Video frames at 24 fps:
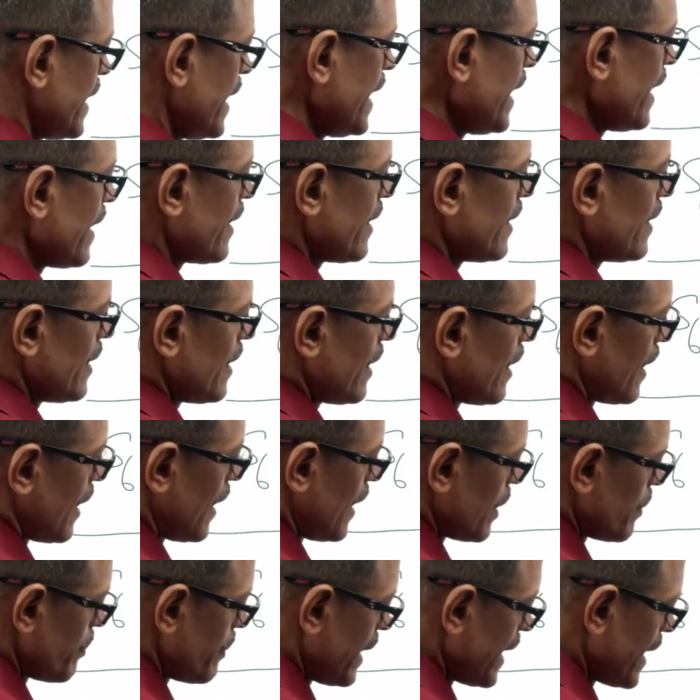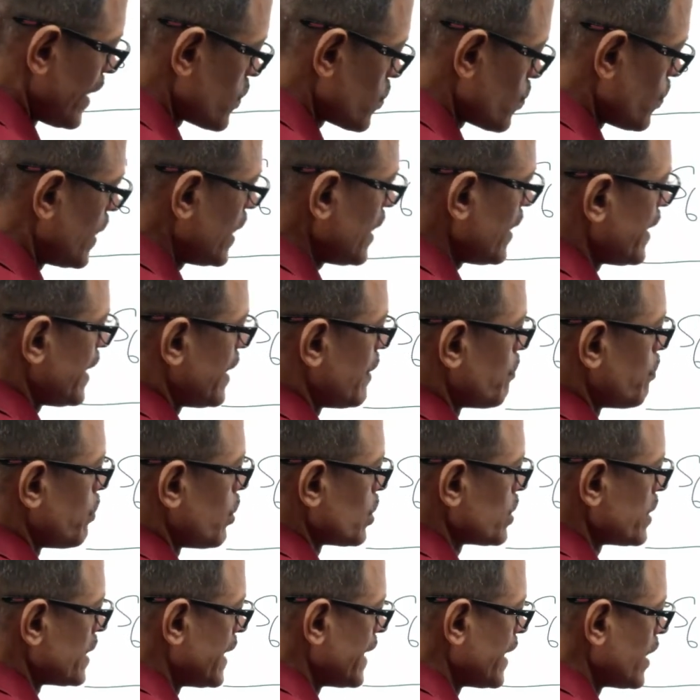A. R minus 1 in both
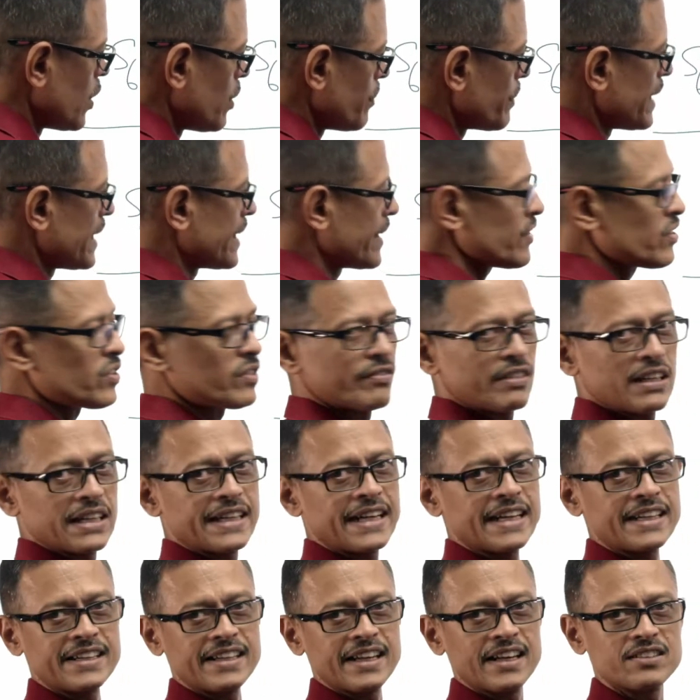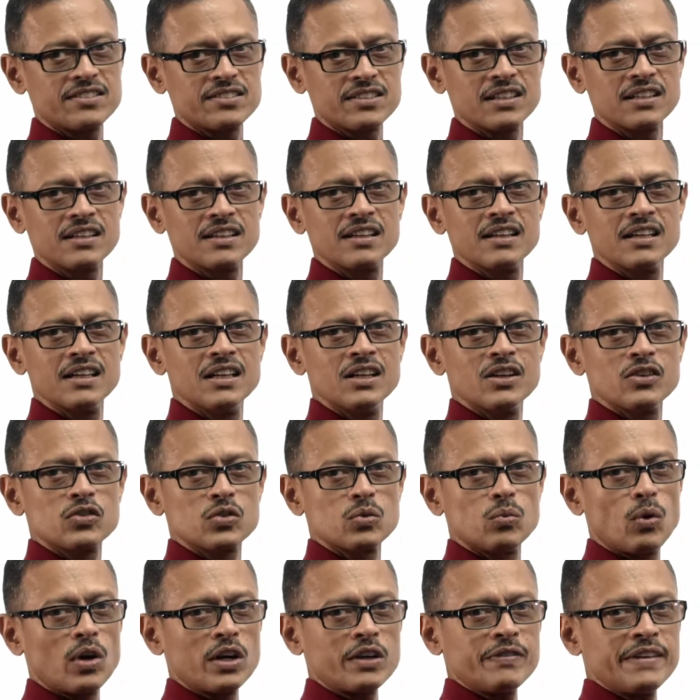the denominators will get cancelled. So
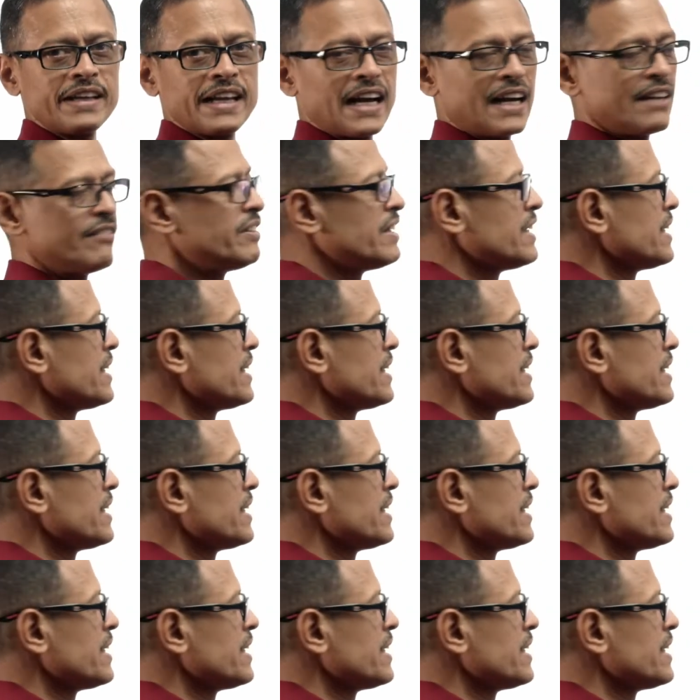what we have